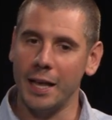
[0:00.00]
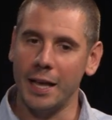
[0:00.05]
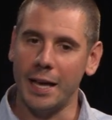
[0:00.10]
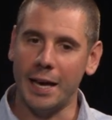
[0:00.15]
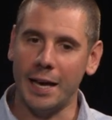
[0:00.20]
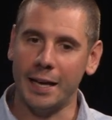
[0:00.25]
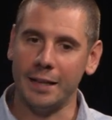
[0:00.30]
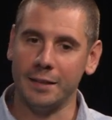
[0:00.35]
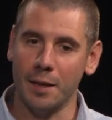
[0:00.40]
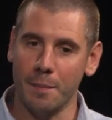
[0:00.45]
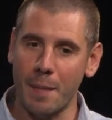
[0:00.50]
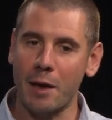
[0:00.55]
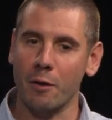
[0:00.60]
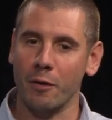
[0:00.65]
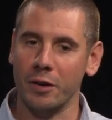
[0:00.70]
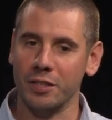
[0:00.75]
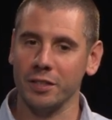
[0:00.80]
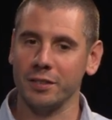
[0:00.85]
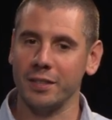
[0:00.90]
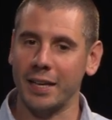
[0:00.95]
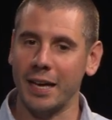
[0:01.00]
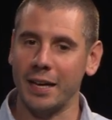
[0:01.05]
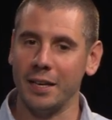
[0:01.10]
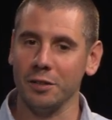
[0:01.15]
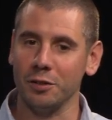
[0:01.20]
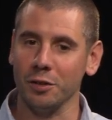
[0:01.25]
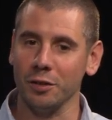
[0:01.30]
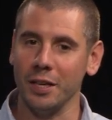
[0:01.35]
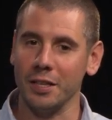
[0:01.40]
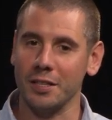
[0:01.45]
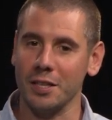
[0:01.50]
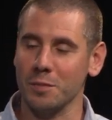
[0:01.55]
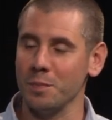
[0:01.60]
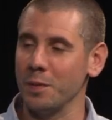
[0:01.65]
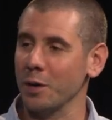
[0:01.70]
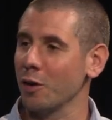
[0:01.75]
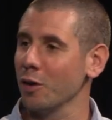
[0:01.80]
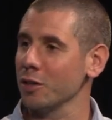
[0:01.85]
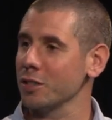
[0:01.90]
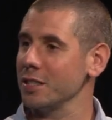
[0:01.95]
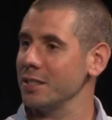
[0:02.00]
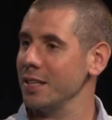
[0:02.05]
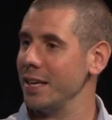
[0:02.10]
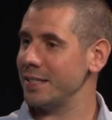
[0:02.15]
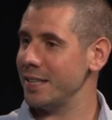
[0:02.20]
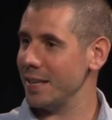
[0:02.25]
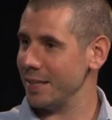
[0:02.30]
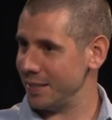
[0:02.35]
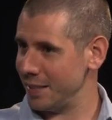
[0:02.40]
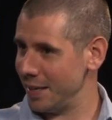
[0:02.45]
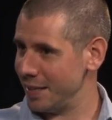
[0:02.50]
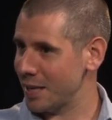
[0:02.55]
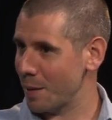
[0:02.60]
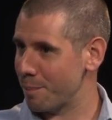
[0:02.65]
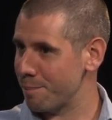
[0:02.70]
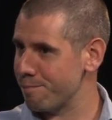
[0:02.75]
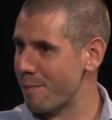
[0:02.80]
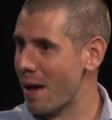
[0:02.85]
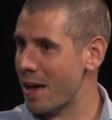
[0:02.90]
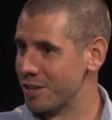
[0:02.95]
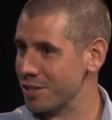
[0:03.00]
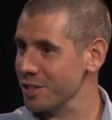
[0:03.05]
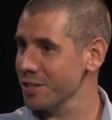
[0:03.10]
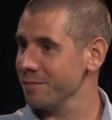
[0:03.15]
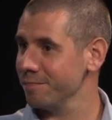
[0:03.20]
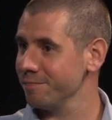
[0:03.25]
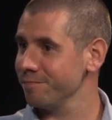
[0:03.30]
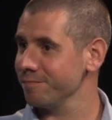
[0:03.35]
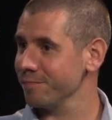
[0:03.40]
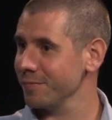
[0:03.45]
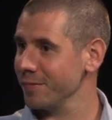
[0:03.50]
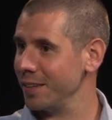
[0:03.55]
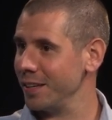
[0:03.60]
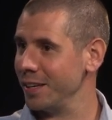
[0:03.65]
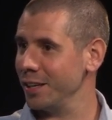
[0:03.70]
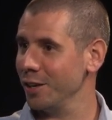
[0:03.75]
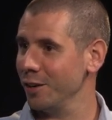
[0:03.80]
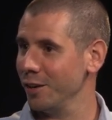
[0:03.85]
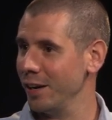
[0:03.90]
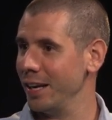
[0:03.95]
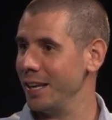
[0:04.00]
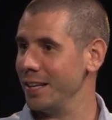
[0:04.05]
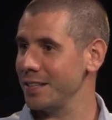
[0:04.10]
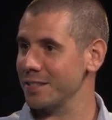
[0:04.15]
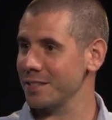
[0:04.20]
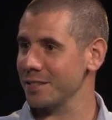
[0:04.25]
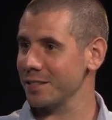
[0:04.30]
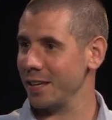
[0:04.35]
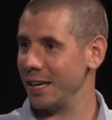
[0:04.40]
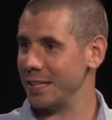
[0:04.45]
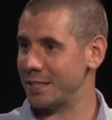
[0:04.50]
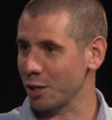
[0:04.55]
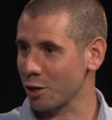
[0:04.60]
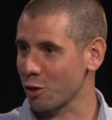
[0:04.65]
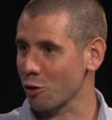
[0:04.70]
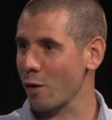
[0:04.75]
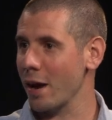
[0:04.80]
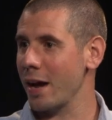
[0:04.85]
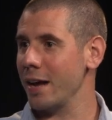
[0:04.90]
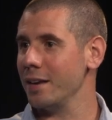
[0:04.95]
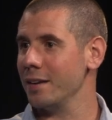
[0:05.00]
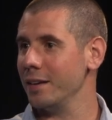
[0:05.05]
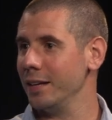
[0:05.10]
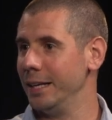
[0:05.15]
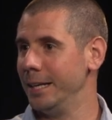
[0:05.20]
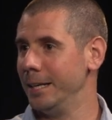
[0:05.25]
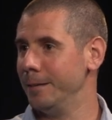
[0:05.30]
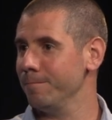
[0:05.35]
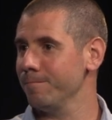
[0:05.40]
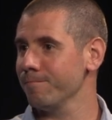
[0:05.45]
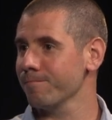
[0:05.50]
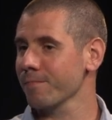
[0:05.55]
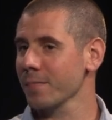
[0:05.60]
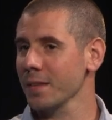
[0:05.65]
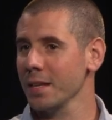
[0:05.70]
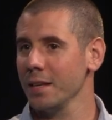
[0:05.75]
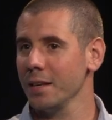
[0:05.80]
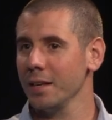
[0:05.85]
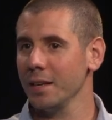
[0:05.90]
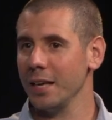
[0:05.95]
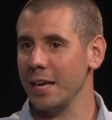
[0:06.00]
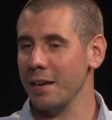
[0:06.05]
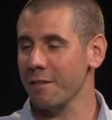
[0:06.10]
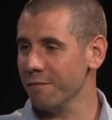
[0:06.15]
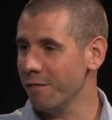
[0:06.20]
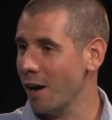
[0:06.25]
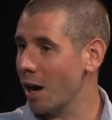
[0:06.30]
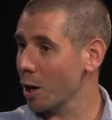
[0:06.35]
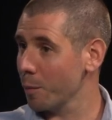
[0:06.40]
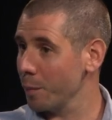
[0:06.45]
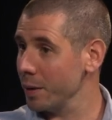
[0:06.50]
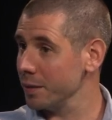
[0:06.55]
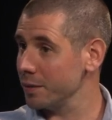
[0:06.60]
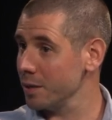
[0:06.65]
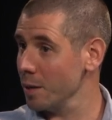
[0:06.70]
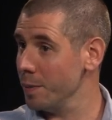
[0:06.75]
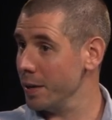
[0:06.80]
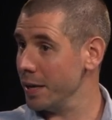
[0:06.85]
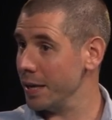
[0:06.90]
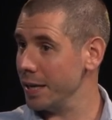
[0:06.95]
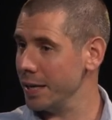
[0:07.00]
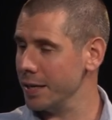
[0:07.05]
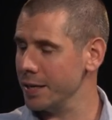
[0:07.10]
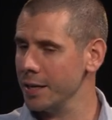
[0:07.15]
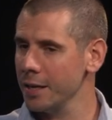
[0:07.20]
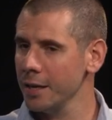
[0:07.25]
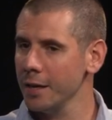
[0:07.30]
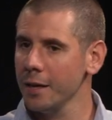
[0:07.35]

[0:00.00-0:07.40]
The main reason to get into this is because it's a passion. And it's a great environment to be in.